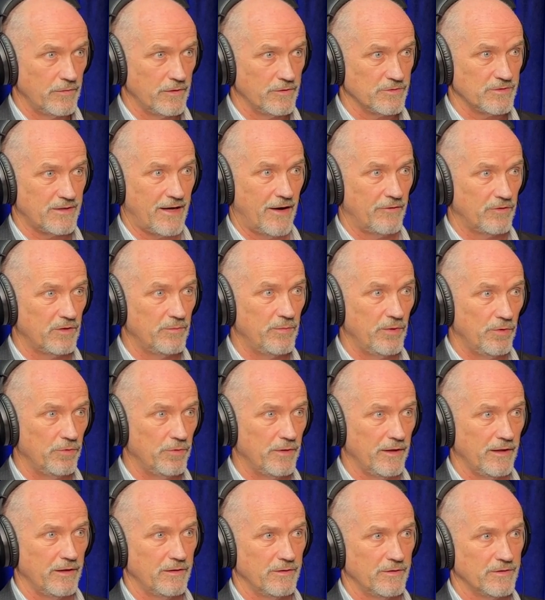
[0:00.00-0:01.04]
there's
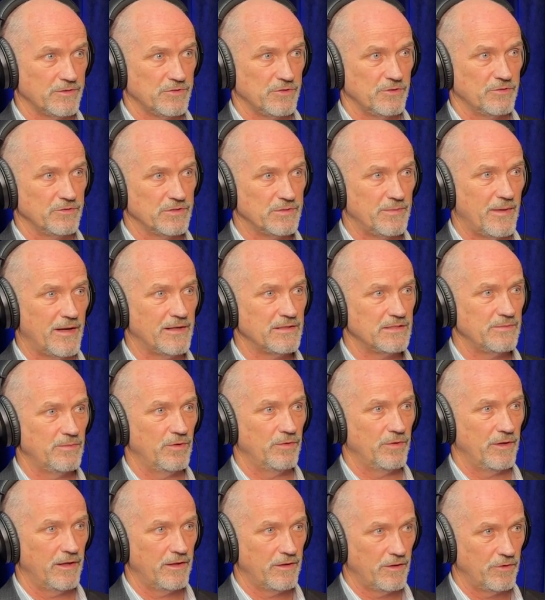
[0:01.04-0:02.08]
accountability. It's your
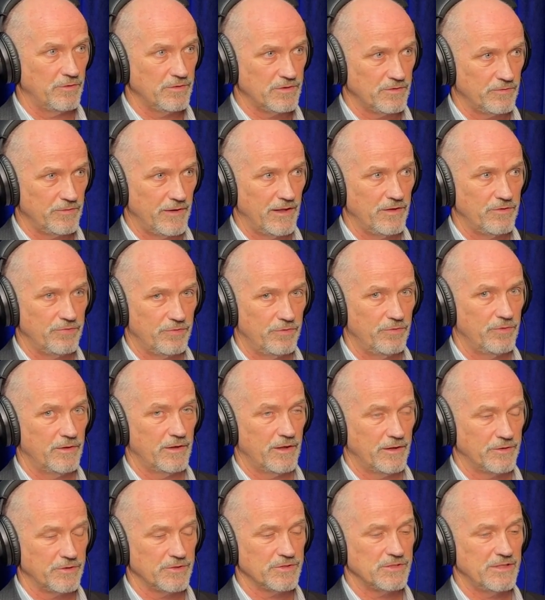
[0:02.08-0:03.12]
responsibility, though, to read through
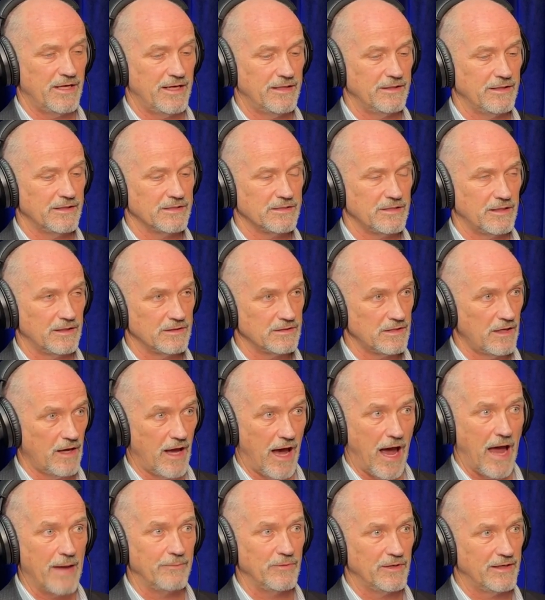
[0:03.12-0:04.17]
and understand these things.
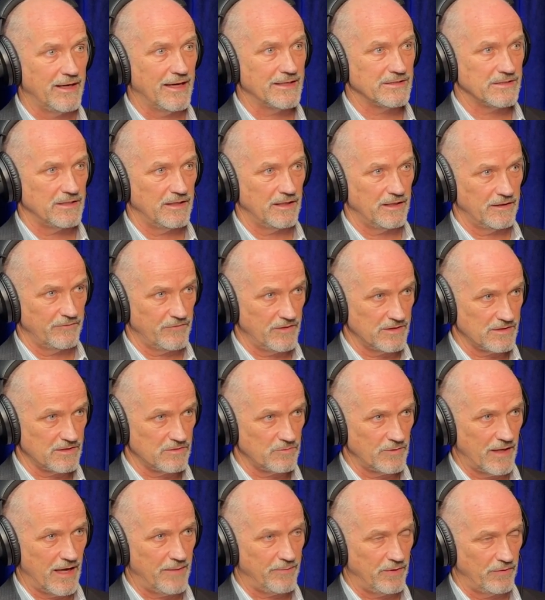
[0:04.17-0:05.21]
I'm guessing if this
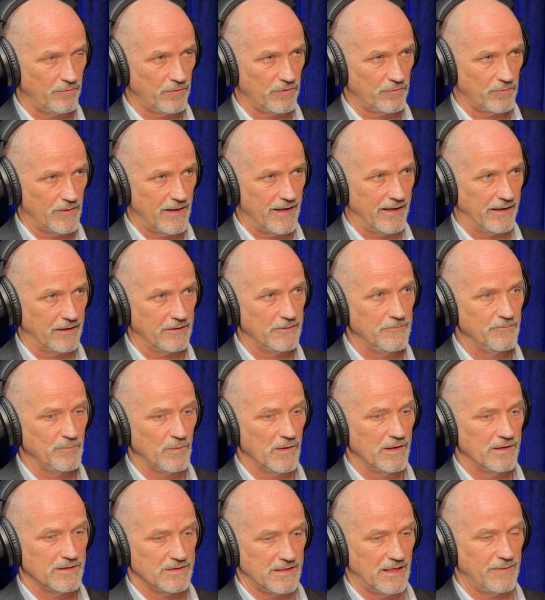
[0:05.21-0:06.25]
is what happened with Ryan,
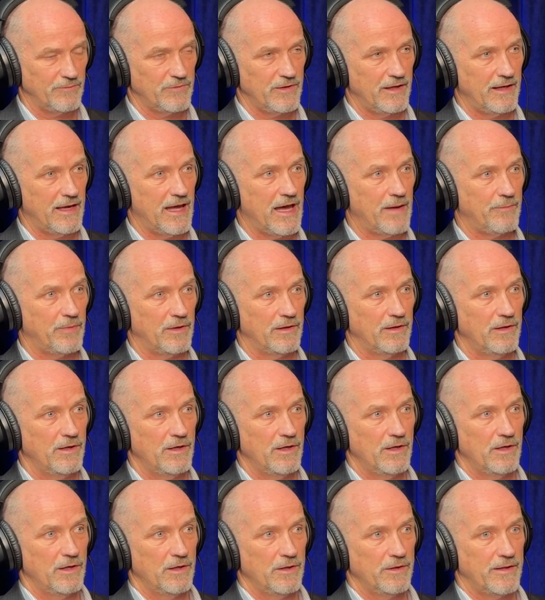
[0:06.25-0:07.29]
same thing happened,
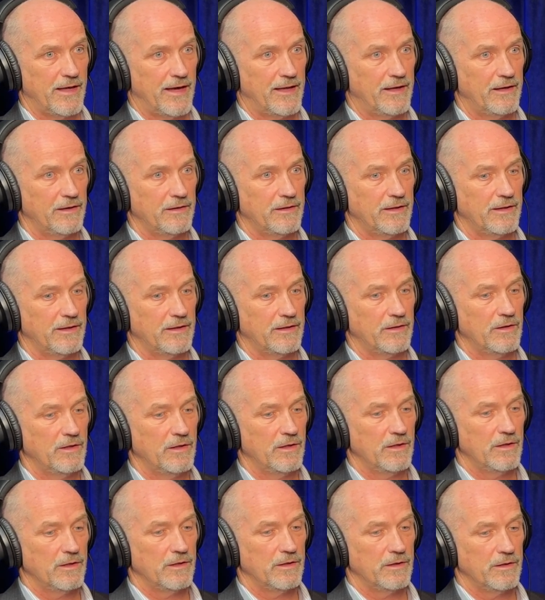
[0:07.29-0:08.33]
that the
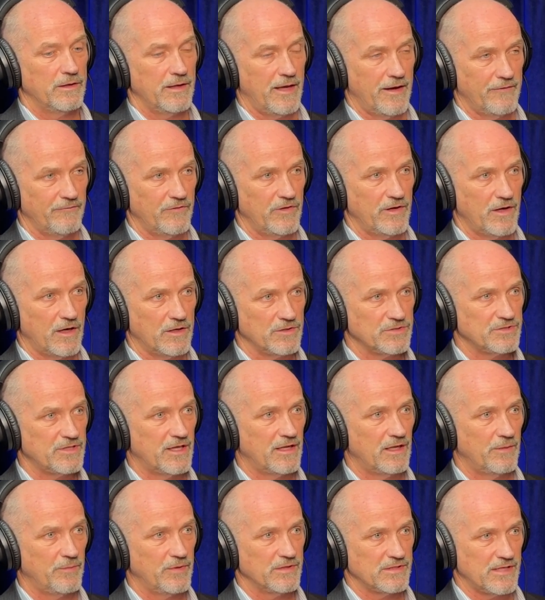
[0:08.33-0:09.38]
MVR
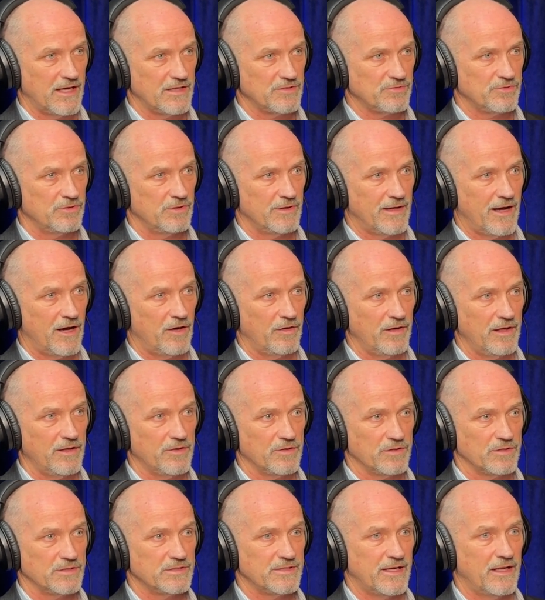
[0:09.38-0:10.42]
set up his escrow account
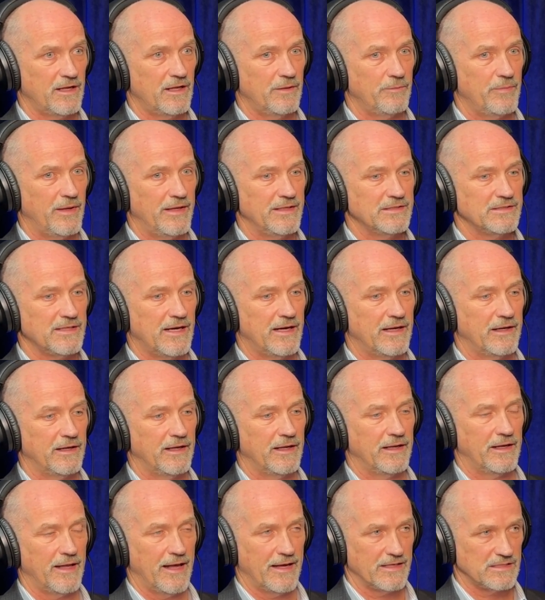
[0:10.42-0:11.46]
either set based on
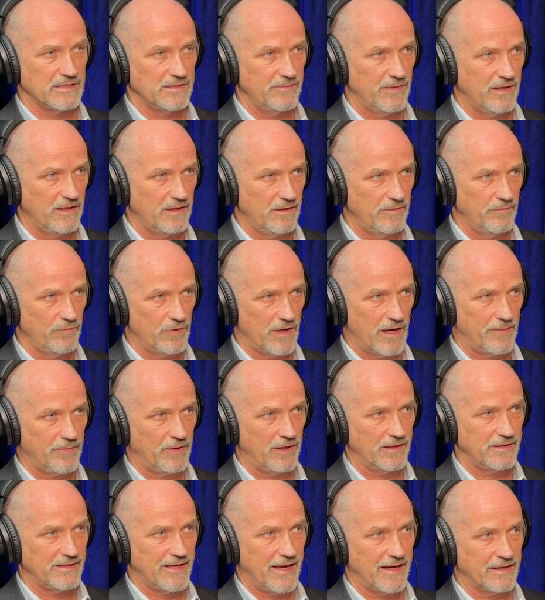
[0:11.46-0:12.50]
an estimated
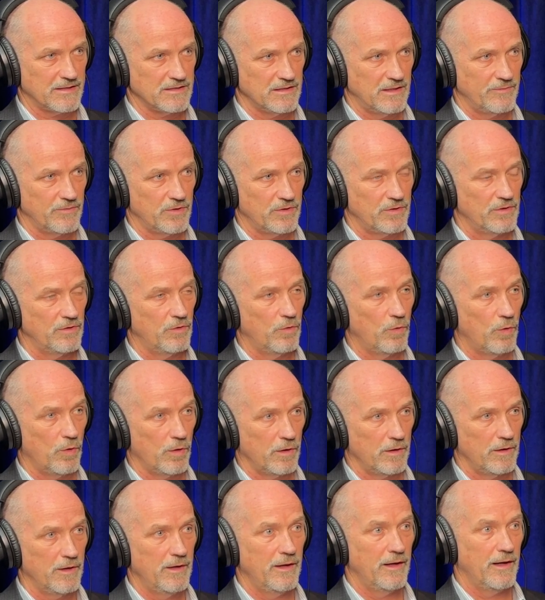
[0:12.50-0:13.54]
property tax number
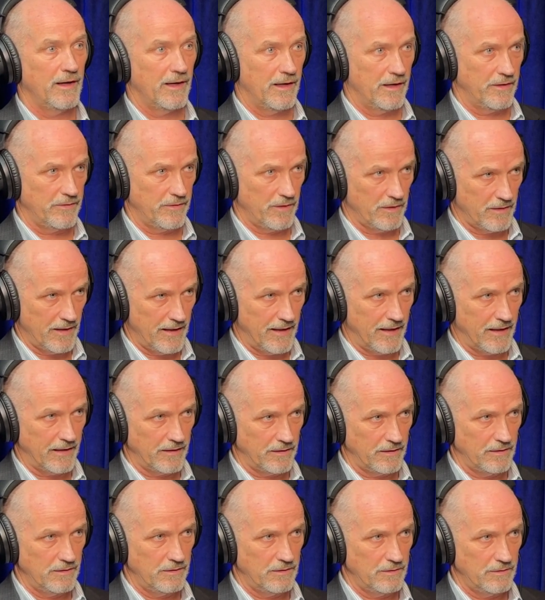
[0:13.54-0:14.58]
or on the
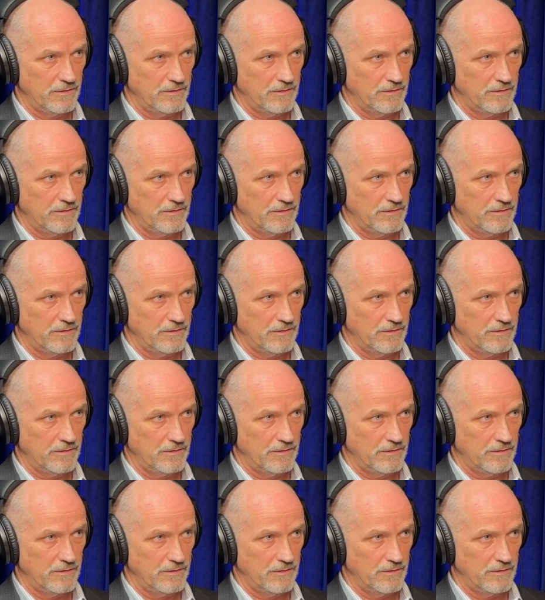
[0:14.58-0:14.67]
land,